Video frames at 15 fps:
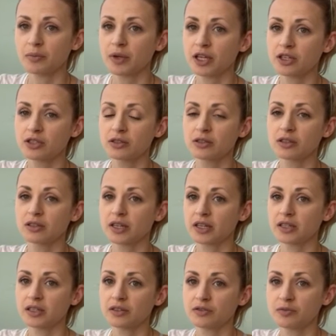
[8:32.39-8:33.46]
make sure you get
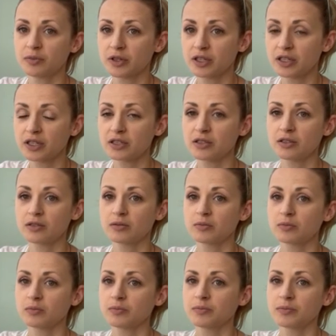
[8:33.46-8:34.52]
enough magnesium,